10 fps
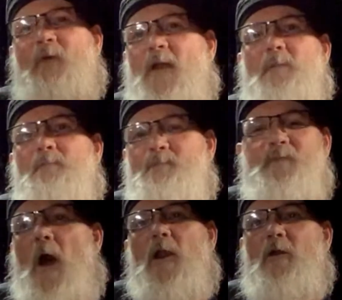fucking
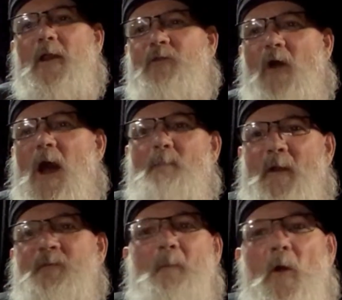dollar at a time
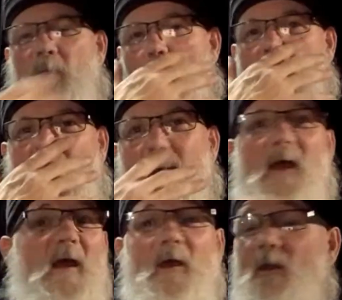by smoking weed.
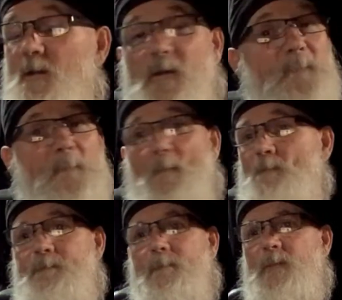
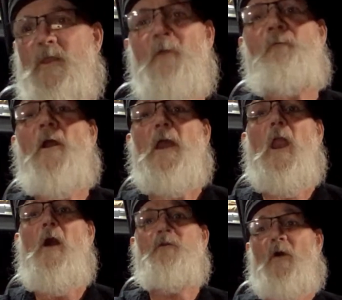Your fucking
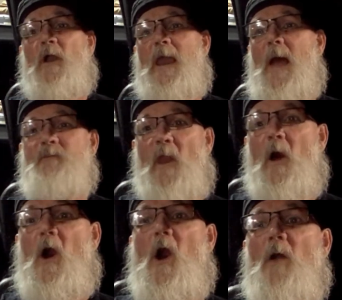lungs will collapse
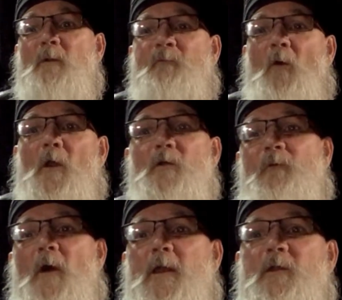long before you
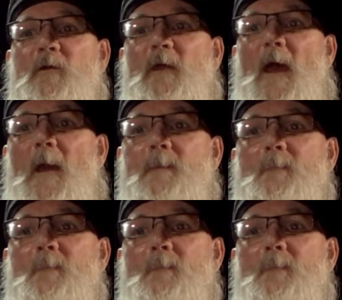fucking do that.